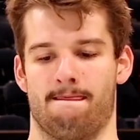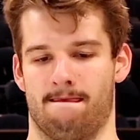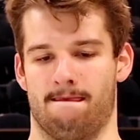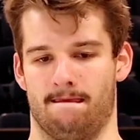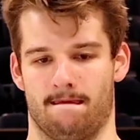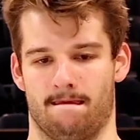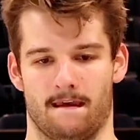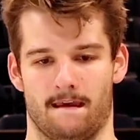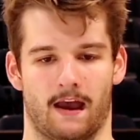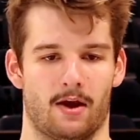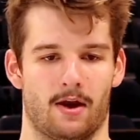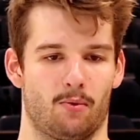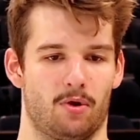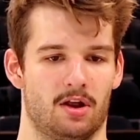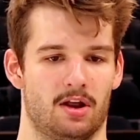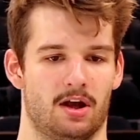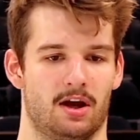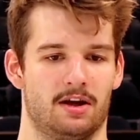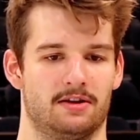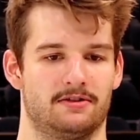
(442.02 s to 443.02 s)
like I
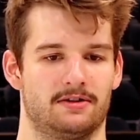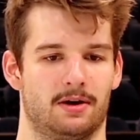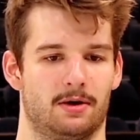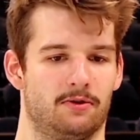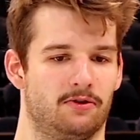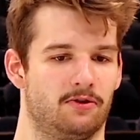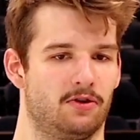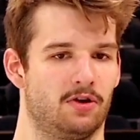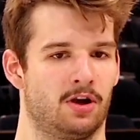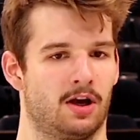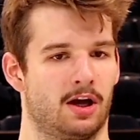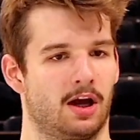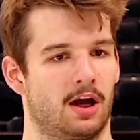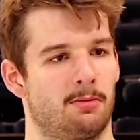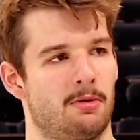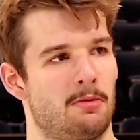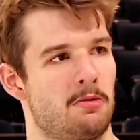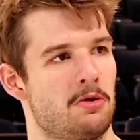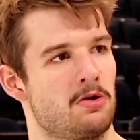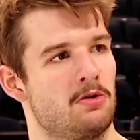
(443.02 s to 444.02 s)
realized I was good and I could
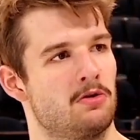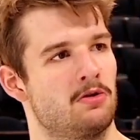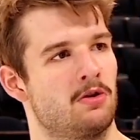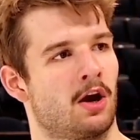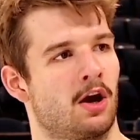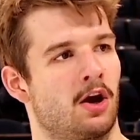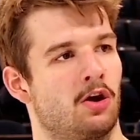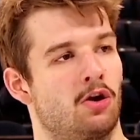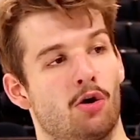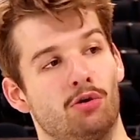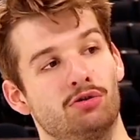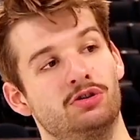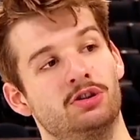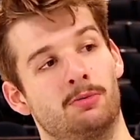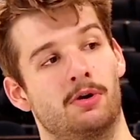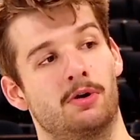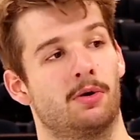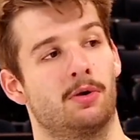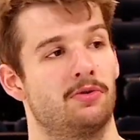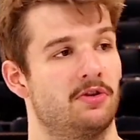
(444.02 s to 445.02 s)
maybe kind of go
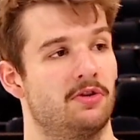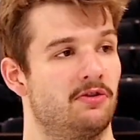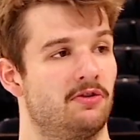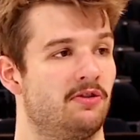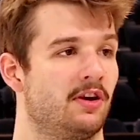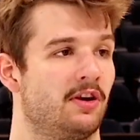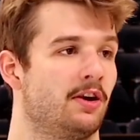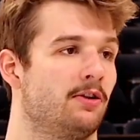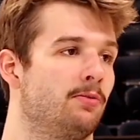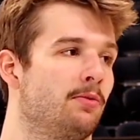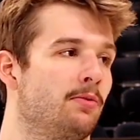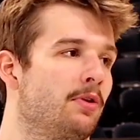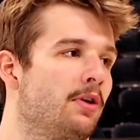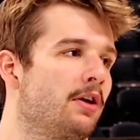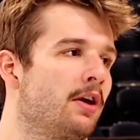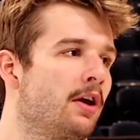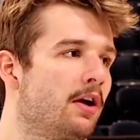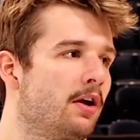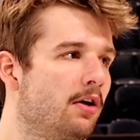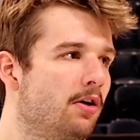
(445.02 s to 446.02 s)
somewhere with this thing, is when it
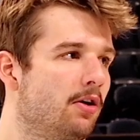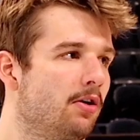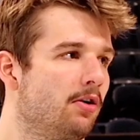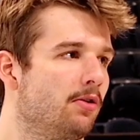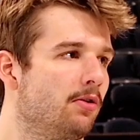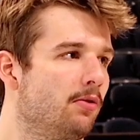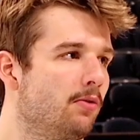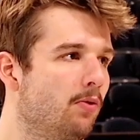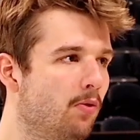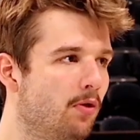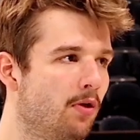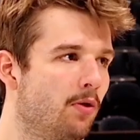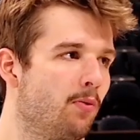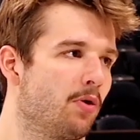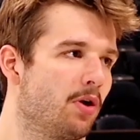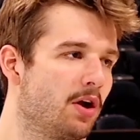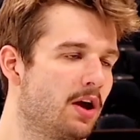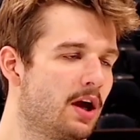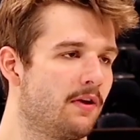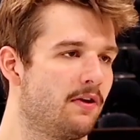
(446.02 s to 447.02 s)
kind of all
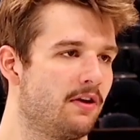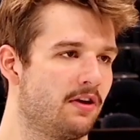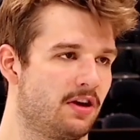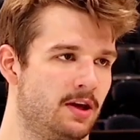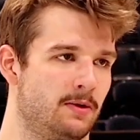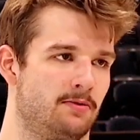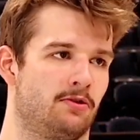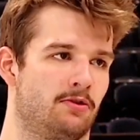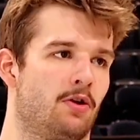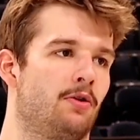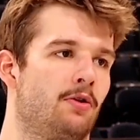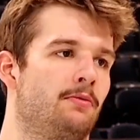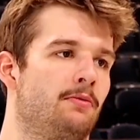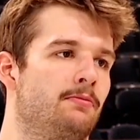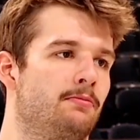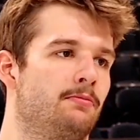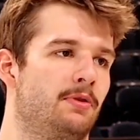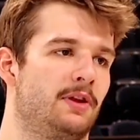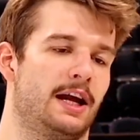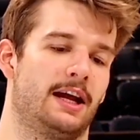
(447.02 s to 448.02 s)
work ethic keeps going.
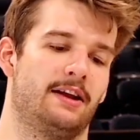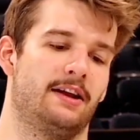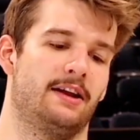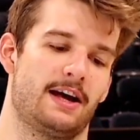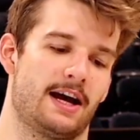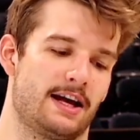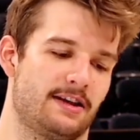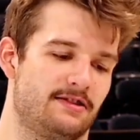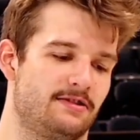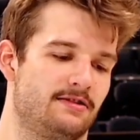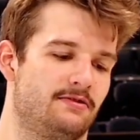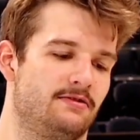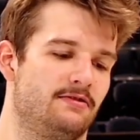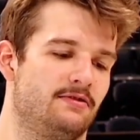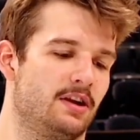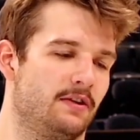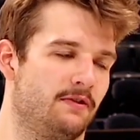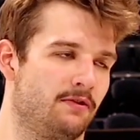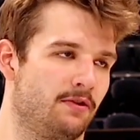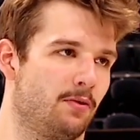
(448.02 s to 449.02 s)
That's
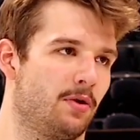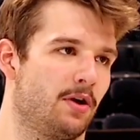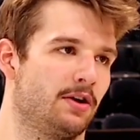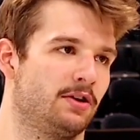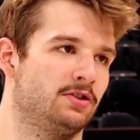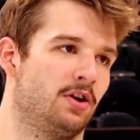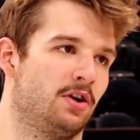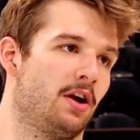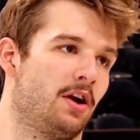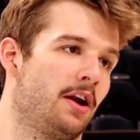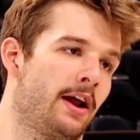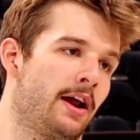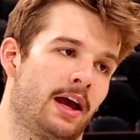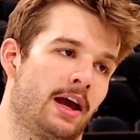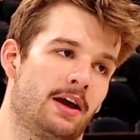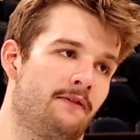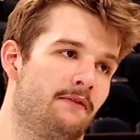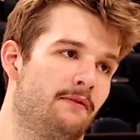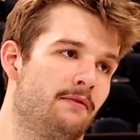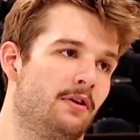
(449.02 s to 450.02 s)
definitely where it started. And I
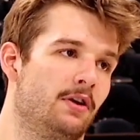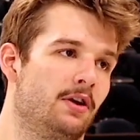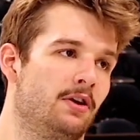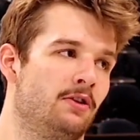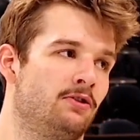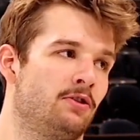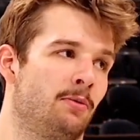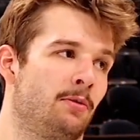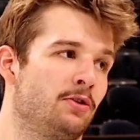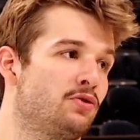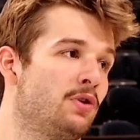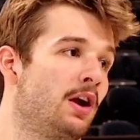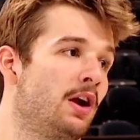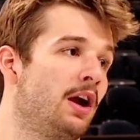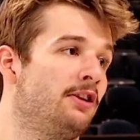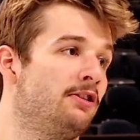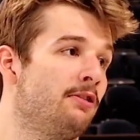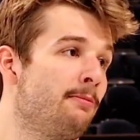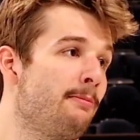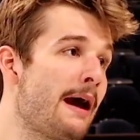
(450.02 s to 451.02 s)
give so much
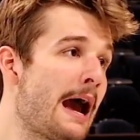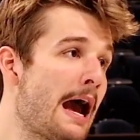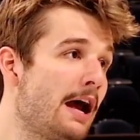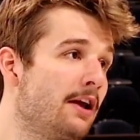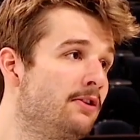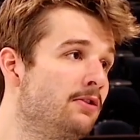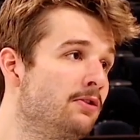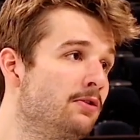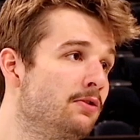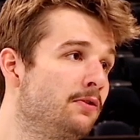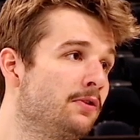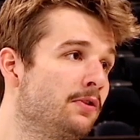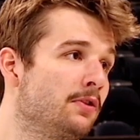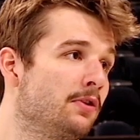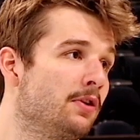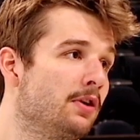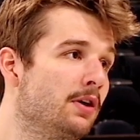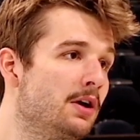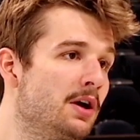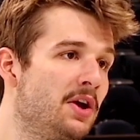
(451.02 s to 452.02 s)
credit to Matt too for
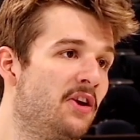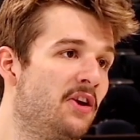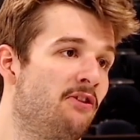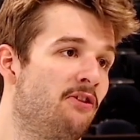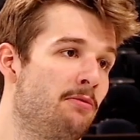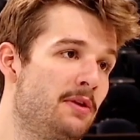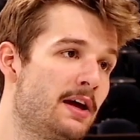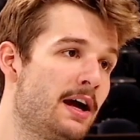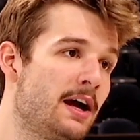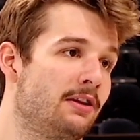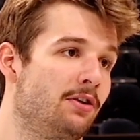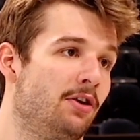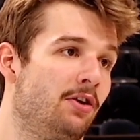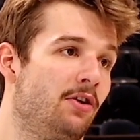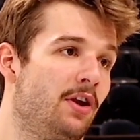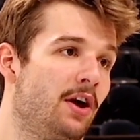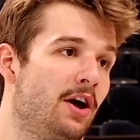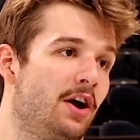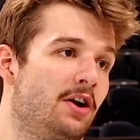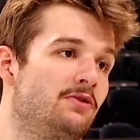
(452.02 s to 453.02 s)
giving me that little
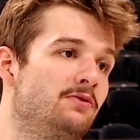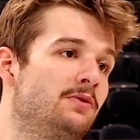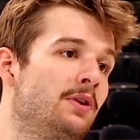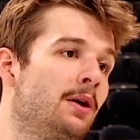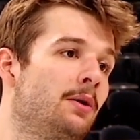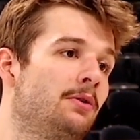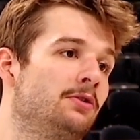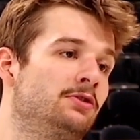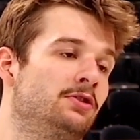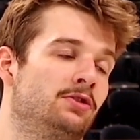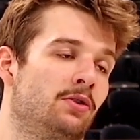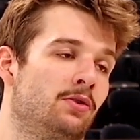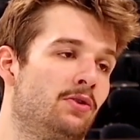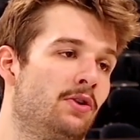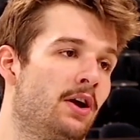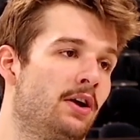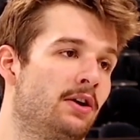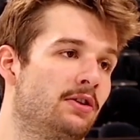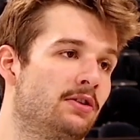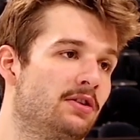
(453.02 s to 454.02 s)
nudge when I was so
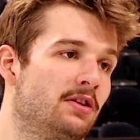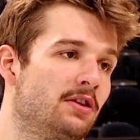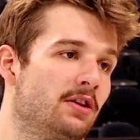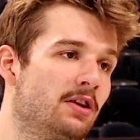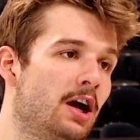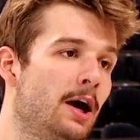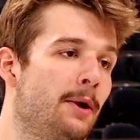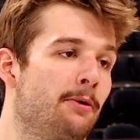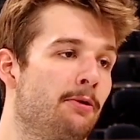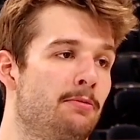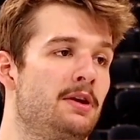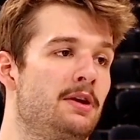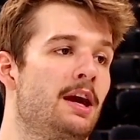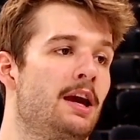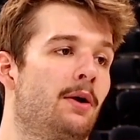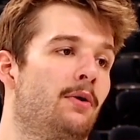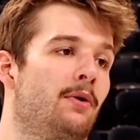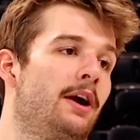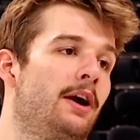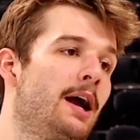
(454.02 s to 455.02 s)
young to helping me
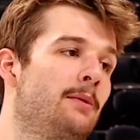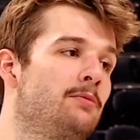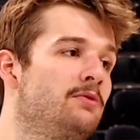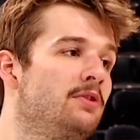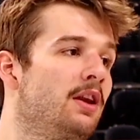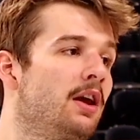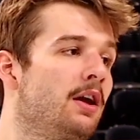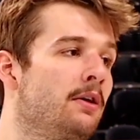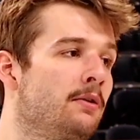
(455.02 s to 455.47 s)
get where I am today.